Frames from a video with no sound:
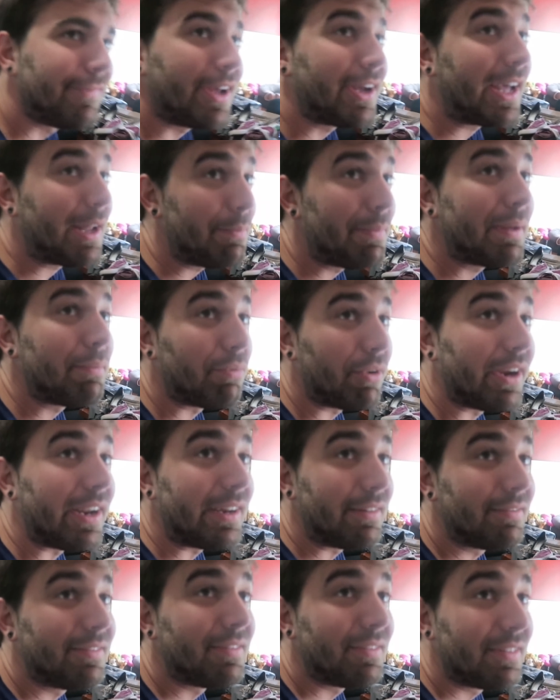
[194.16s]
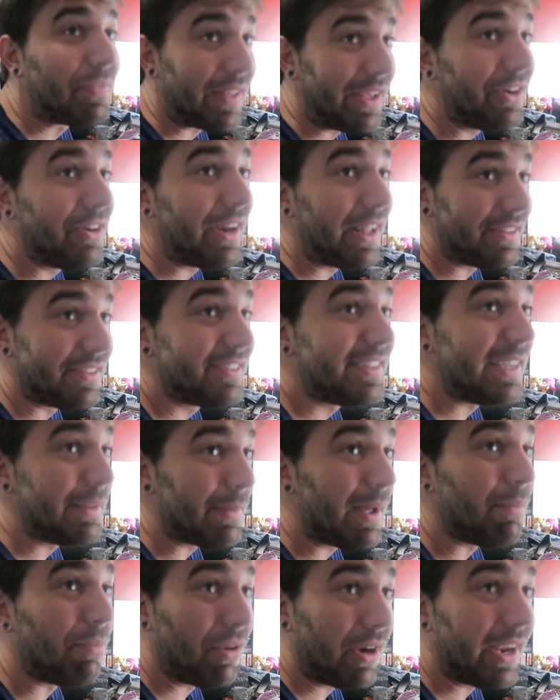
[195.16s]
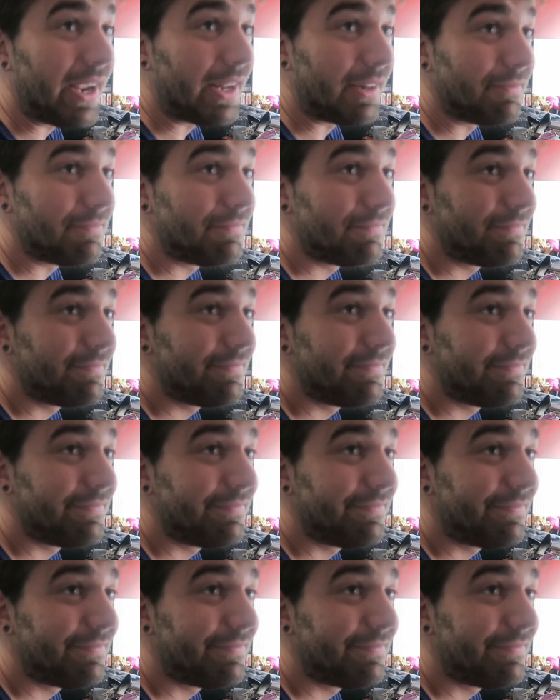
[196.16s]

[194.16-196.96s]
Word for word: No, I got a big brain. The internet's seen my brain. How do